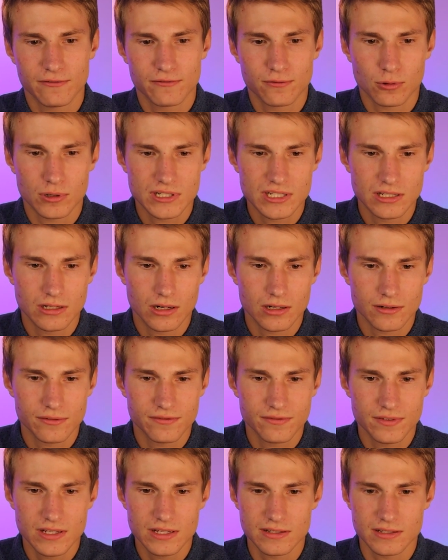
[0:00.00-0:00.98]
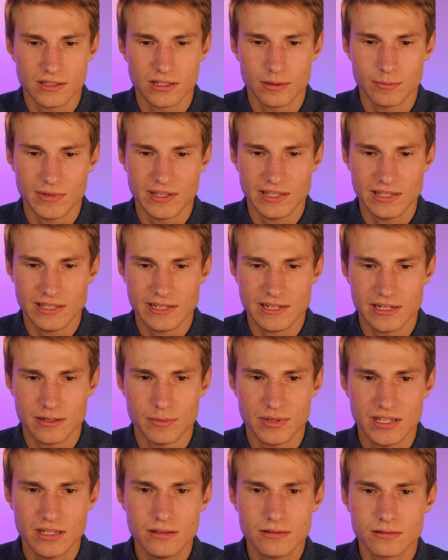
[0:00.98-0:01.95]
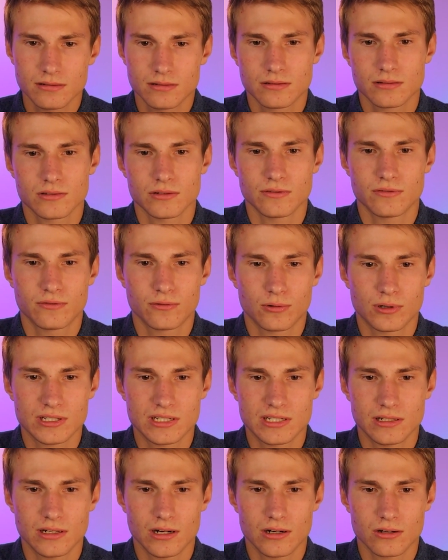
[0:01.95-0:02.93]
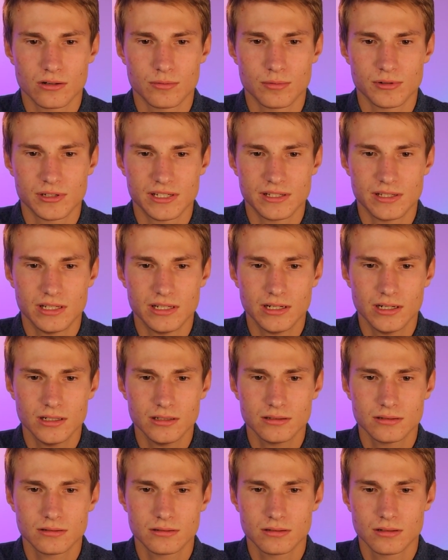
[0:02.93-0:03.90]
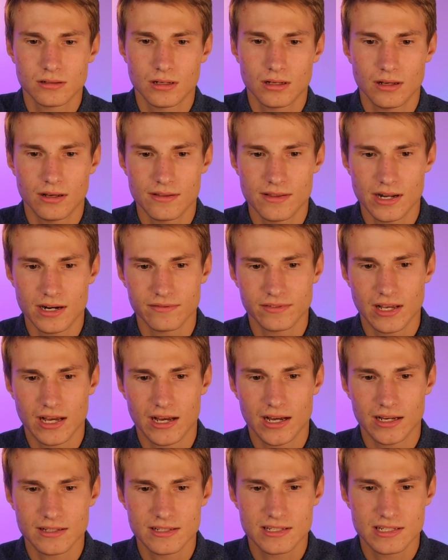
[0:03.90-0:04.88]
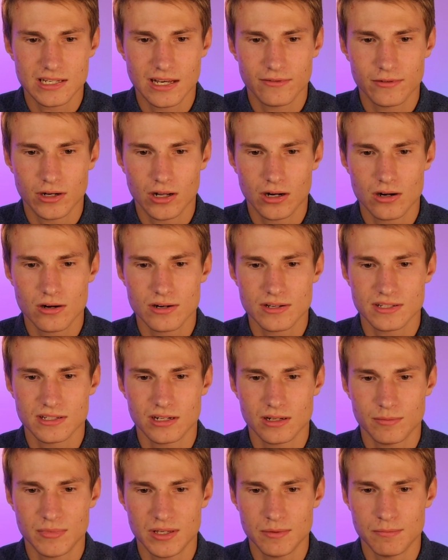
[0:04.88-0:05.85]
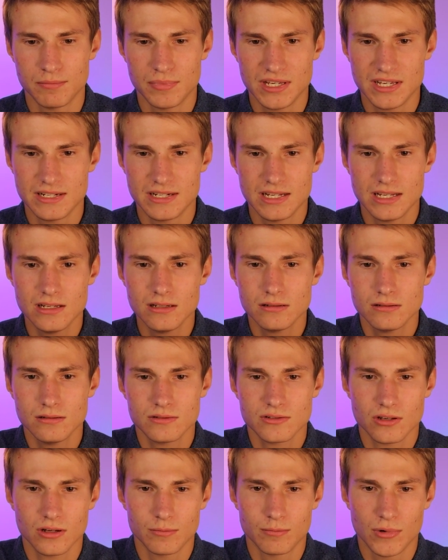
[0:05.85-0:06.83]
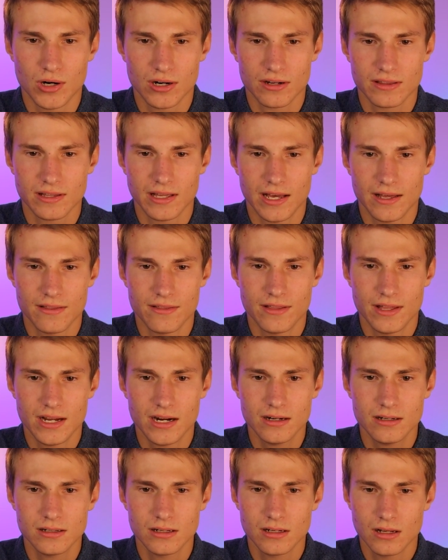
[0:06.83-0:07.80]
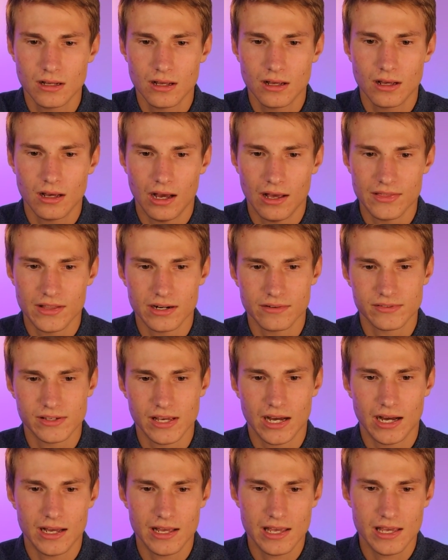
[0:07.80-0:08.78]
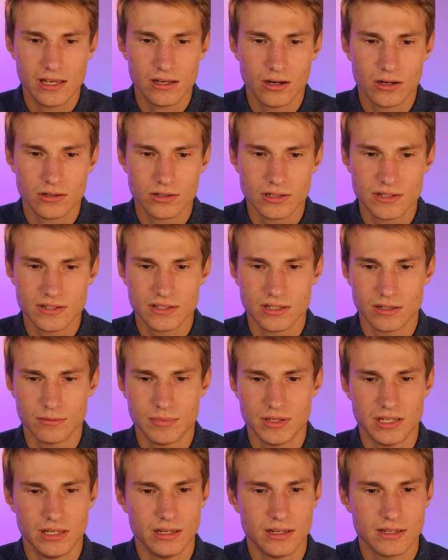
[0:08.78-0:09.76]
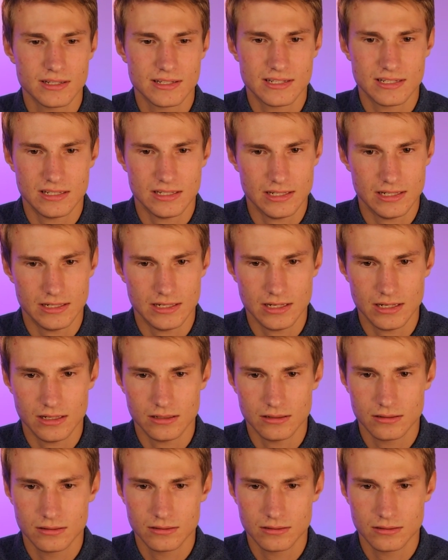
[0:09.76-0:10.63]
1,400 feet is going to be E to B. So 1,400 will be here. Then I've got 700 is going to be BD. So I'll mark that there. And then I've got 800 is going to be CD.